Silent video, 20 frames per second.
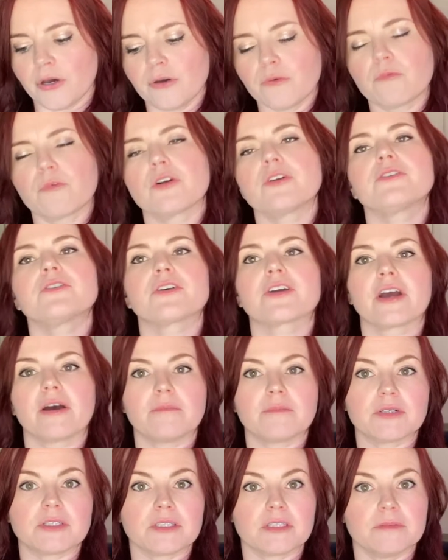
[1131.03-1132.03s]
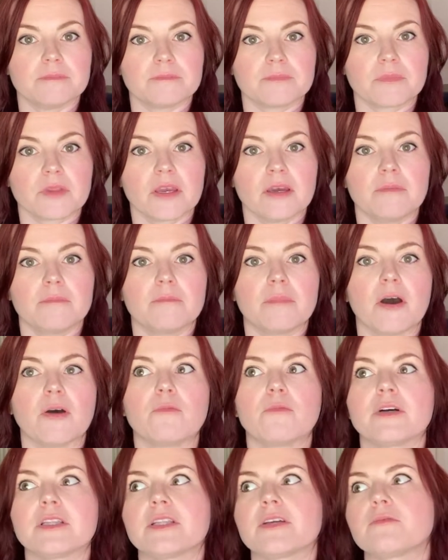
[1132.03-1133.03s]
words are cumbersome, but
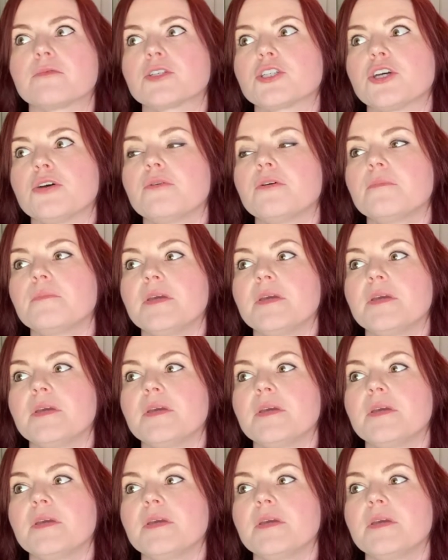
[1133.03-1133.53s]
what they were showing